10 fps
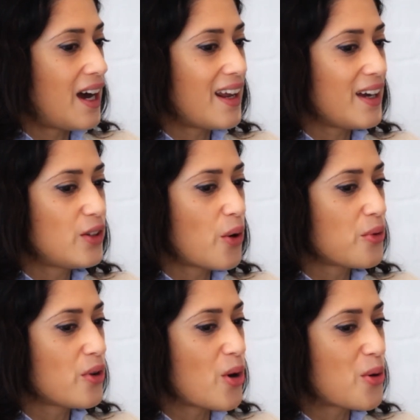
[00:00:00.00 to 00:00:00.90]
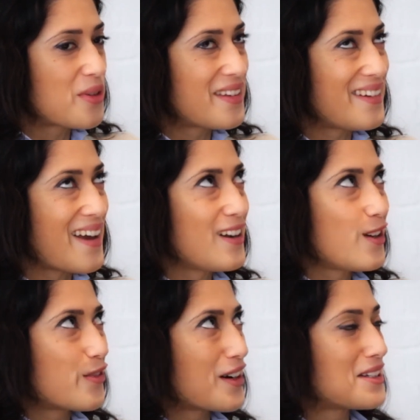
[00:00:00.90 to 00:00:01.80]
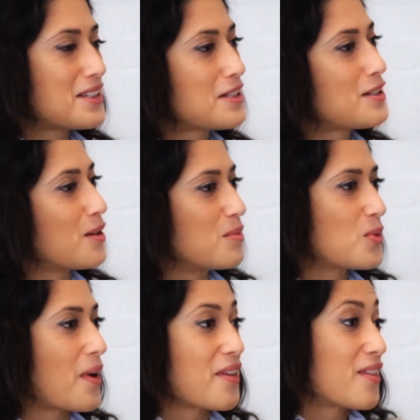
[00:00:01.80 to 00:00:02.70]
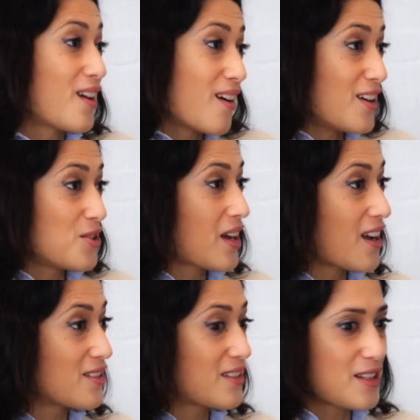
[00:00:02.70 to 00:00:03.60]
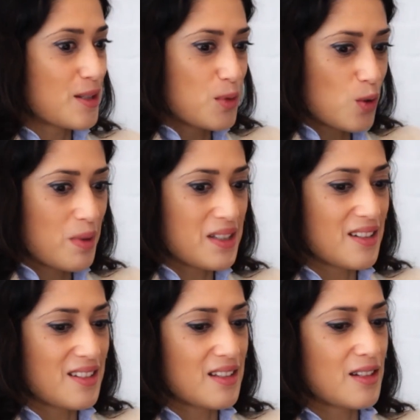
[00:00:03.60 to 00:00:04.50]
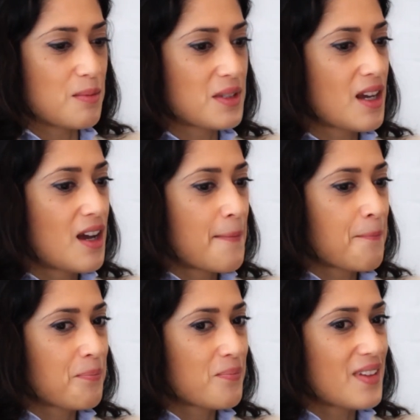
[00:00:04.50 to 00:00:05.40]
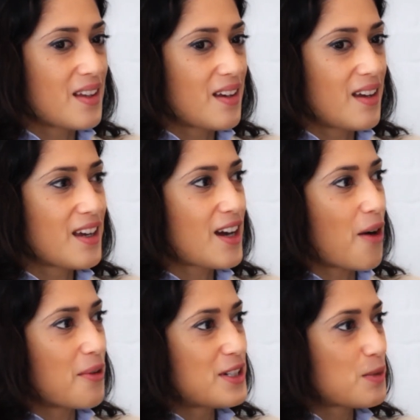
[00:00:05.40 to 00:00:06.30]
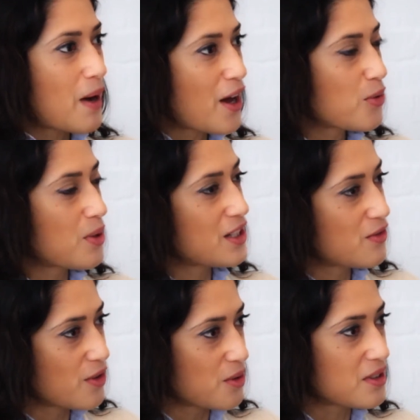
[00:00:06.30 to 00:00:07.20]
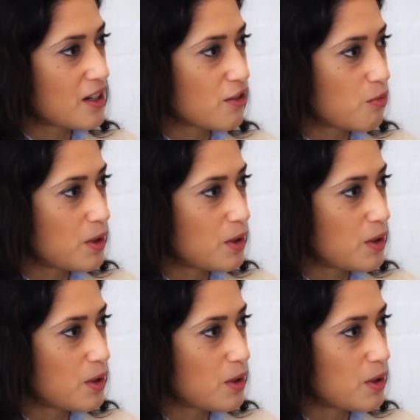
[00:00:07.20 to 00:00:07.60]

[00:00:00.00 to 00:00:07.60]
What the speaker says: And I don't know that any of our systems, whether they're education systems or business systems, encourage pathways for those kind of